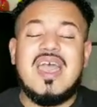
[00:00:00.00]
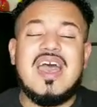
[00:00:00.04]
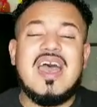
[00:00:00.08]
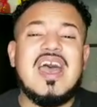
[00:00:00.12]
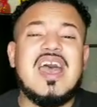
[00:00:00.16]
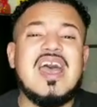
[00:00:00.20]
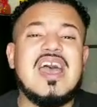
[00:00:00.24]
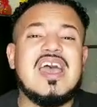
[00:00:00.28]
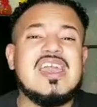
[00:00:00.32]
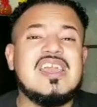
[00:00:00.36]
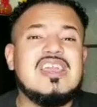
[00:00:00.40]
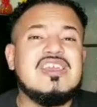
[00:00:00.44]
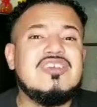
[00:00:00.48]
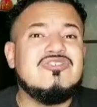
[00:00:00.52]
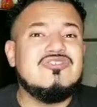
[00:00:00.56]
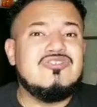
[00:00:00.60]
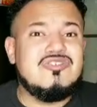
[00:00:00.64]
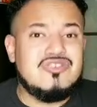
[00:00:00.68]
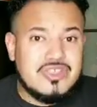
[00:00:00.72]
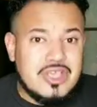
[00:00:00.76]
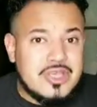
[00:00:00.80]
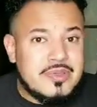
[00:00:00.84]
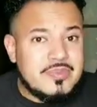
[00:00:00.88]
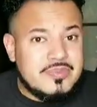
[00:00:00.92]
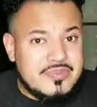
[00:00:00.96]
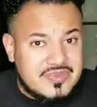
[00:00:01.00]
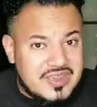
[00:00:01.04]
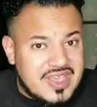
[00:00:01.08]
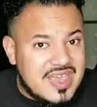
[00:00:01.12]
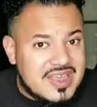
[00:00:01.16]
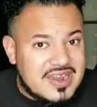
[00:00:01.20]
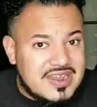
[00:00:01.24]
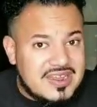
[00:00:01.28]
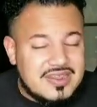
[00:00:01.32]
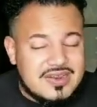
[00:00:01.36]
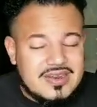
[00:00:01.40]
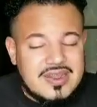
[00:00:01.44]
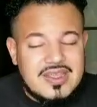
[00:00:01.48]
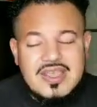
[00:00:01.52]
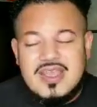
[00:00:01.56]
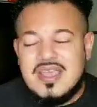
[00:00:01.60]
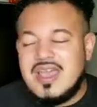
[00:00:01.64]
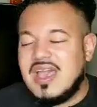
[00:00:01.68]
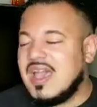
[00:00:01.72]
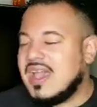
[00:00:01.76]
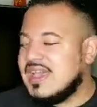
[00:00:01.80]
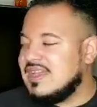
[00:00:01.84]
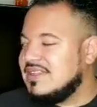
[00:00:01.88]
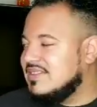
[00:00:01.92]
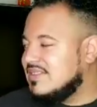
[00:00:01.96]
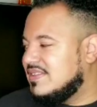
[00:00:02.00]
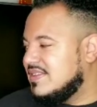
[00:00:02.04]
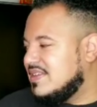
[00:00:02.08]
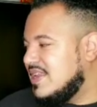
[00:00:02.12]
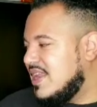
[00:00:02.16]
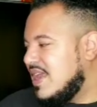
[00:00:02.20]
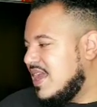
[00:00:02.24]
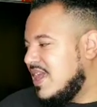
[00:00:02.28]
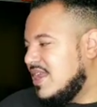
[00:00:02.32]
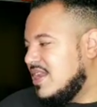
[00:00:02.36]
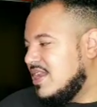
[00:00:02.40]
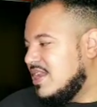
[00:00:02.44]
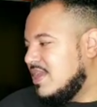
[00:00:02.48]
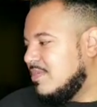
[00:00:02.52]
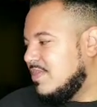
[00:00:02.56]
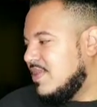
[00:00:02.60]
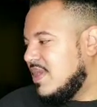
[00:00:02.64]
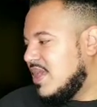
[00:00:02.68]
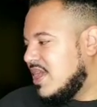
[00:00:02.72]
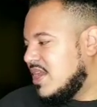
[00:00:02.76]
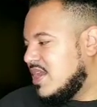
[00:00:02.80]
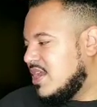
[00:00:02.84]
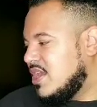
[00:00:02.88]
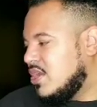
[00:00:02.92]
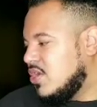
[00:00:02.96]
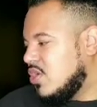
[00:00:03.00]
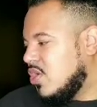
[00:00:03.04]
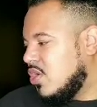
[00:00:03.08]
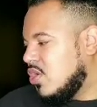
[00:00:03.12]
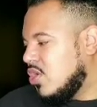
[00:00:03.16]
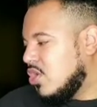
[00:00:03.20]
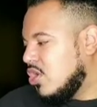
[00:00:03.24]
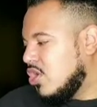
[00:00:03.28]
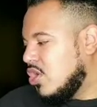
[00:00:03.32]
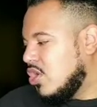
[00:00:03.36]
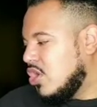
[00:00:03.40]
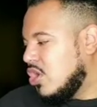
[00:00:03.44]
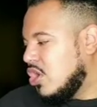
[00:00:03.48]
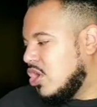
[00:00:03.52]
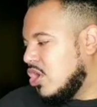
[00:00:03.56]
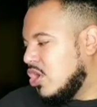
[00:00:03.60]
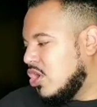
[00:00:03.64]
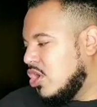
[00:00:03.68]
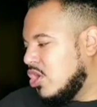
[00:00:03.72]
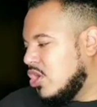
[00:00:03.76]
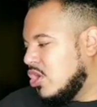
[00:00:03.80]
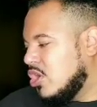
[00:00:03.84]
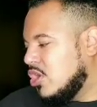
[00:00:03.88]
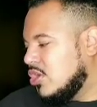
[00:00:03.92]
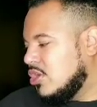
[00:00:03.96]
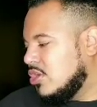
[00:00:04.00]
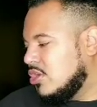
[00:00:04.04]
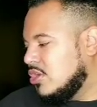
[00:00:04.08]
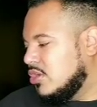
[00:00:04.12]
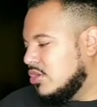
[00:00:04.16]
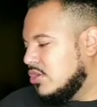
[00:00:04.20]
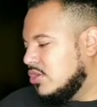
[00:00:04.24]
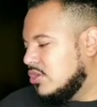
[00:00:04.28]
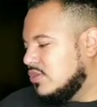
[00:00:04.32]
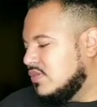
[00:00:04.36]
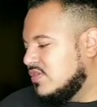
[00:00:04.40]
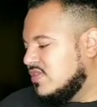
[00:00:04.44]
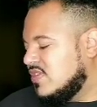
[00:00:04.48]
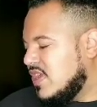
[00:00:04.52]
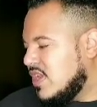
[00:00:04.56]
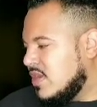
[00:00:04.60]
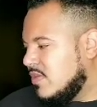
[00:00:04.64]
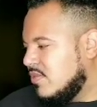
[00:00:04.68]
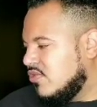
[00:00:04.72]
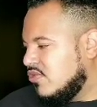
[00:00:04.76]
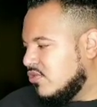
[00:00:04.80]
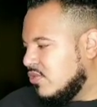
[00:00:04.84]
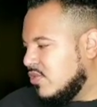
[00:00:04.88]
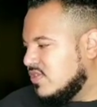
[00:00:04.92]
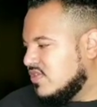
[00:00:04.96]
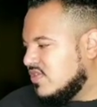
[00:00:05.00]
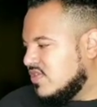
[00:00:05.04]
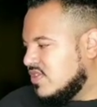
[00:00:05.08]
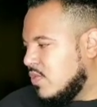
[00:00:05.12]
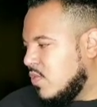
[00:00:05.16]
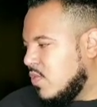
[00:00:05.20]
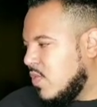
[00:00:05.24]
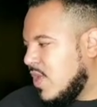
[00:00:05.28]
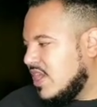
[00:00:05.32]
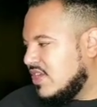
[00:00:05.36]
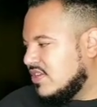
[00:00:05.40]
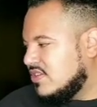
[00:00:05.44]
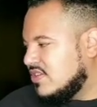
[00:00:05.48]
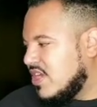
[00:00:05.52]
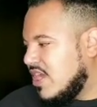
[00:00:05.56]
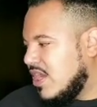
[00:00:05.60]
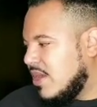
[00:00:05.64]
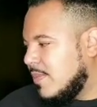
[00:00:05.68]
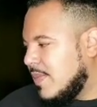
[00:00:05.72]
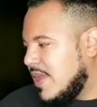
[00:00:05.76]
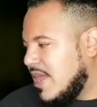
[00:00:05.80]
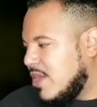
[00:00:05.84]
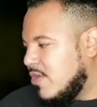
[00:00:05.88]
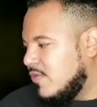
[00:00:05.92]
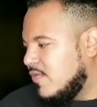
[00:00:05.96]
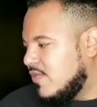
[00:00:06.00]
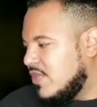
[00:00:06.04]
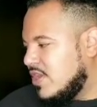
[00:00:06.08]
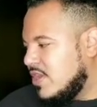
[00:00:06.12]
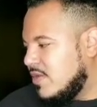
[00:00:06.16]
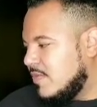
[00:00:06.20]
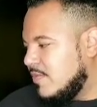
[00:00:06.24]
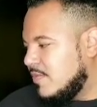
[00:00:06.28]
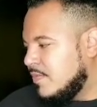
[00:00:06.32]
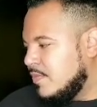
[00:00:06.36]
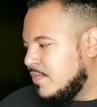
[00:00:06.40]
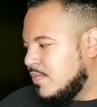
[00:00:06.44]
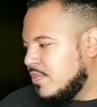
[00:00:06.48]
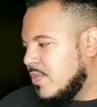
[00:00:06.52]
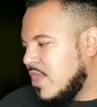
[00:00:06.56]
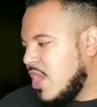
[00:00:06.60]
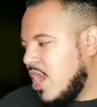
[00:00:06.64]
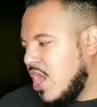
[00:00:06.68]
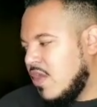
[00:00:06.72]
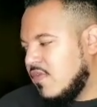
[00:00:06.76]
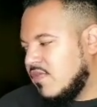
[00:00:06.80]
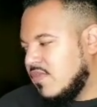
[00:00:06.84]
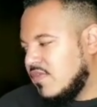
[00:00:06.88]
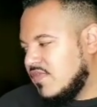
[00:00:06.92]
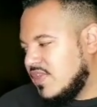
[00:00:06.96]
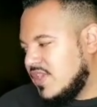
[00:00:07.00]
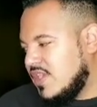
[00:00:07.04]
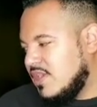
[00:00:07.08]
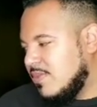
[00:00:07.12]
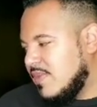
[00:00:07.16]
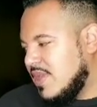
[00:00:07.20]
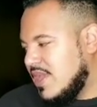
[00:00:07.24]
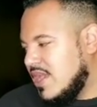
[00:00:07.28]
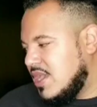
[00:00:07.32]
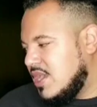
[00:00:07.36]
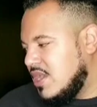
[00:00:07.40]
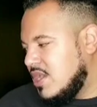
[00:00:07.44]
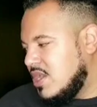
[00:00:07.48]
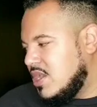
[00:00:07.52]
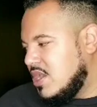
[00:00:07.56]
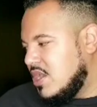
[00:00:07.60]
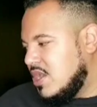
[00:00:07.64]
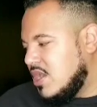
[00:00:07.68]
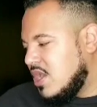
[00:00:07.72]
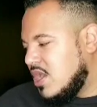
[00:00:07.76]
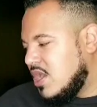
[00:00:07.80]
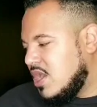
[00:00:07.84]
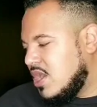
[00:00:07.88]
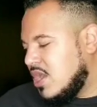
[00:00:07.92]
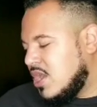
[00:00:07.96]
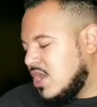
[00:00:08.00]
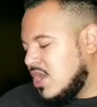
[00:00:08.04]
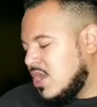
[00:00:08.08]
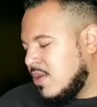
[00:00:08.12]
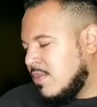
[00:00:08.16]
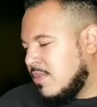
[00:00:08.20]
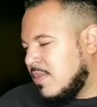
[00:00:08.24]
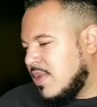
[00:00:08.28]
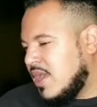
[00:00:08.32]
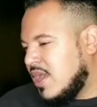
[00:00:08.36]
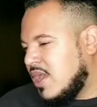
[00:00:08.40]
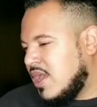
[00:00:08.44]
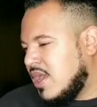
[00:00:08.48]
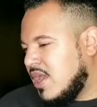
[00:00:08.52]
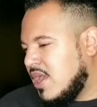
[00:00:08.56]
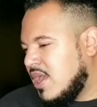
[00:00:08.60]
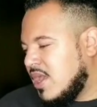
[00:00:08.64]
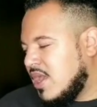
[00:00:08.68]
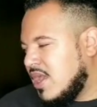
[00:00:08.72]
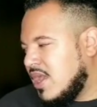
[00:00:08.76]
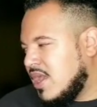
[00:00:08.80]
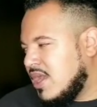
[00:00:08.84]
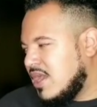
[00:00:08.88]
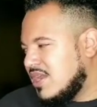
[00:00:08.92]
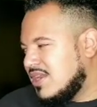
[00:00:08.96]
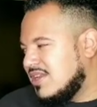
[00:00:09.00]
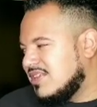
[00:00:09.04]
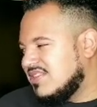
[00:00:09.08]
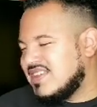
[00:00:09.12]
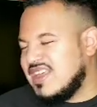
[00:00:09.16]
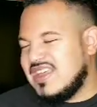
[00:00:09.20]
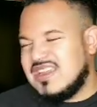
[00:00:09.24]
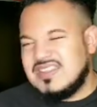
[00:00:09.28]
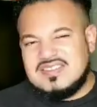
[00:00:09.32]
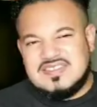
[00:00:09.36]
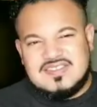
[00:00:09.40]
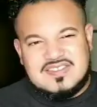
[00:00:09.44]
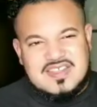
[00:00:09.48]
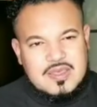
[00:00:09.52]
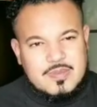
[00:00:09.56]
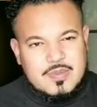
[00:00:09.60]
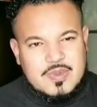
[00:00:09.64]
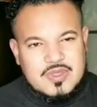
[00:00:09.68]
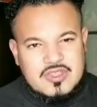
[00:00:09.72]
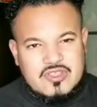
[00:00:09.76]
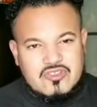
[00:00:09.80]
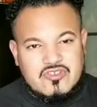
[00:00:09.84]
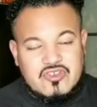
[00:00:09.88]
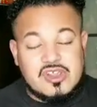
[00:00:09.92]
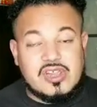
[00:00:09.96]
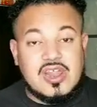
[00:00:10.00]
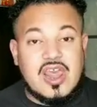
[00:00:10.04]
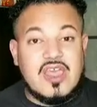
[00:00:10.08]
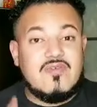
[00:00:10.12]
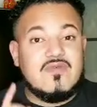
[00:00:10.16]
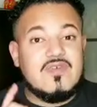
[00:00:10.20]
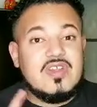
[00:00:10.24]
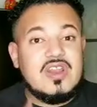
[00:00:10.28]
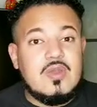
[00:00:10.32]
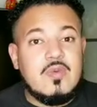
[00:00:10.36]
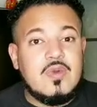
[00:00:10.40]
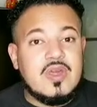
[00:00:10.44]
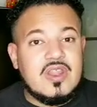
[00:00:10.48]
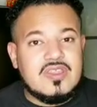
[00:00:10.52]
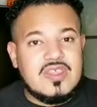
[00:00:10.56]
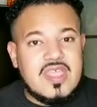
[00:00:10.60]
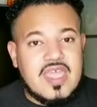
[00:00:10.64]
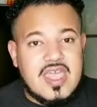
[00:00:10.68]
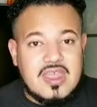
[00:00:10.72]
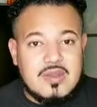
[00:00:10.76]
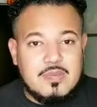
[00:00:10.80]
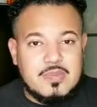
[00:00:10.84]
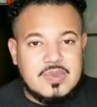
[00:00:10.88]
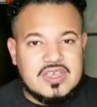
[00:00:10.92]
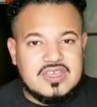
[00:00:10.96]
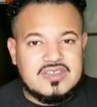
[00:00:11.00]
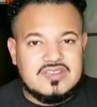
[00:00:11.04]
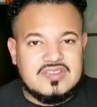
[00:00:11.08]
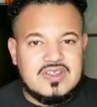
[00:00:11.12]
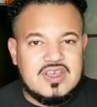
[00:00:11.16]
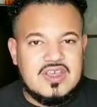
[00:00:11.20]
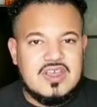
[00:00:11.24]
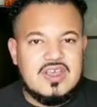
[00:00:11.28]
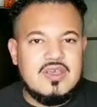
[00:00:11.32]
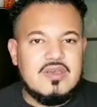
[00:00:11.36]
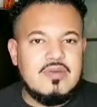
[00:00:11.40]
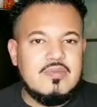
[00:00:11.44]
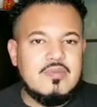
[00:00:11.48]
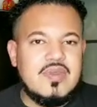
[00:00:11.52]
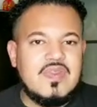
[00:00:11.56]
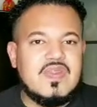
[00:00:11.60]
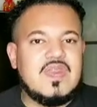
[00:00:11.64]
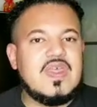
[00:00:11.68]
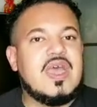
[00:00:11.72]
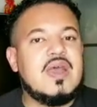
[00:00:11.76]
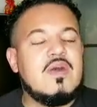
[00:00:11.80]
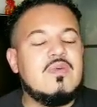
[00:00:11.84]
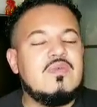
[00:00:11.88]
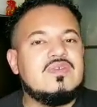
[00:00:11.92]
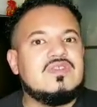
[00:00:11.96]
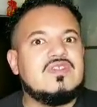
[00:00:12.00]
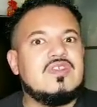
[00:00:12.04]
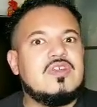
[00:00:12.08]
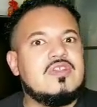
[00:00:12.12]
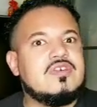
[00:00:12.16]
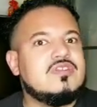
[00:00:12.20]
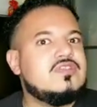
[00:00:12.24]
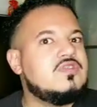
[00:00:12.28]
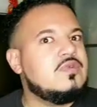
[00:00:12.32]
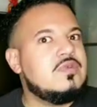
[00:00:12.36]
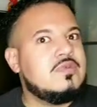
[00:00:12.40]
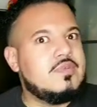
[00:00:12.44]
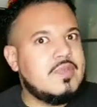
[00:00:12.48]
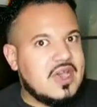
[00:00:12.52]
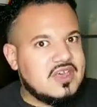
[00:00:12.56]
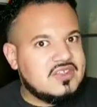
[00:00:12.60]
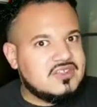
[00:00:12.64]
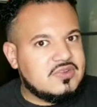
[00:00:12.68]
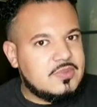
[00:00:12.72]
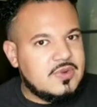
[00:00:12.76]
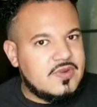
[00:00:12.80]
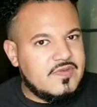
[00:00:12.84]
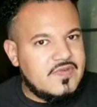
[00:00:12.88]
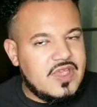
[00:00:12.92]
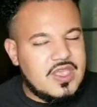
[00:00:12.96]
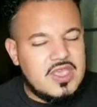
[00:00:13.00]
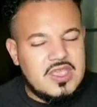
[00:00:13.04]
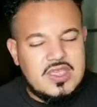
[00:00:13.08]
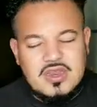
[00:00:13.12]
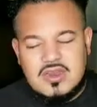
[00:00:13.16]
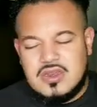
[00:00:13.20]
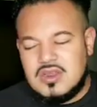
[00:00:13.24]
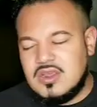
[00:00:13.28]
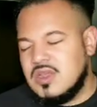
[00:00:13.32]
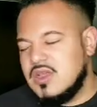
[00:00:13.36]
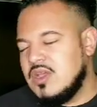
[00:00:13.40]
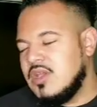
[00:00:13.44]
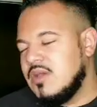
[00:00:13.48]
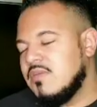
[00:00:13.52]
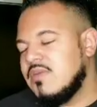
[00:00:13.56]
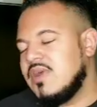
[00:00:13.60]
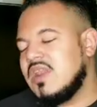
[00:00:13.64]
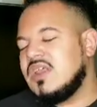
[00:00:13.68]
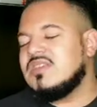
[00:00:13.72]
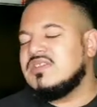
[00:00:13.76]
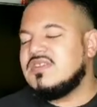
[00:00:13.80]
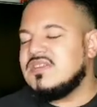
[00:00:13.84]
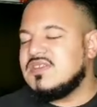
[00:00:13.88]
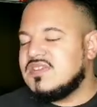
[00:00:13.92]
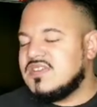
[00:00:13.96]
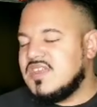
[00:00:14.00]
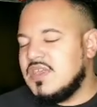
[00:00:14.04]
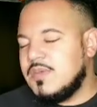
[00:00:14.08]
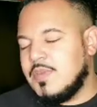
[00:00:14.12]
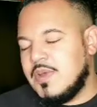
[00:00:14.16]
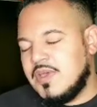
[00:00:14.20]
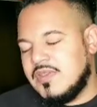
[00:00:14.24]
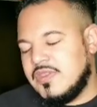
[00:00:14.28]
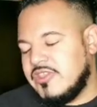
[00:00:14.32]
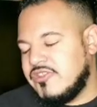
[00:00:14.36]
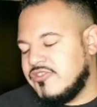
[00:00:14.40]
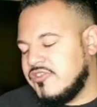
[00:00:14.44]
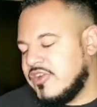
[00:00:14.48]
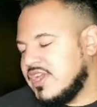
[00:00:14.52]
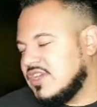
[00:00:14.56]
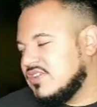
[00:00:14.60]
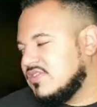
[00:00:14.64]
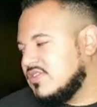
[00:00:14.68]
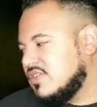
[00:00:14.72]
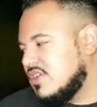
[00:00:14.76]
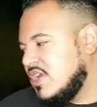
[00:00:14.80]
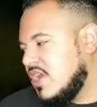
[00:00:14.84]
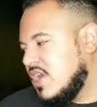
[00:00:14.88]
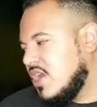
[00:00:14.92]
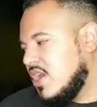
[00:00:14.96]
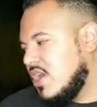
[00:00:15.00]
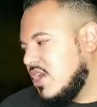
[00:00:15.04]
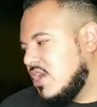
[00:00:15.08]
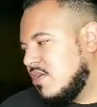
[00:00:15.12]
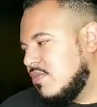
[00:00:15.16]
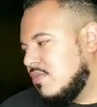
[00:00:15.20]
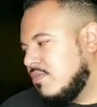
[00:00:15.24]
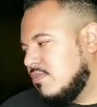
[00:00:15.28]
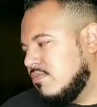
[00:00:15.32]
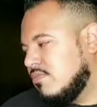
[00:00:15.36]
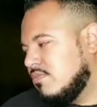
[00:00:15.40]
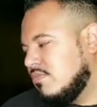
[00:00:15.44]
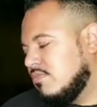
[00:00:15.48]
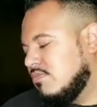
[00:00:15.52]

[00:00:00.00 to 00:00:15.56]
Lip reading: I jumped at it. I did end up getting her denim shorts and white top outfit off of eBay. I decided to skip on the dress. I really wanted the headpiece, but that was close to impossible to find. But I did skip on the dress. I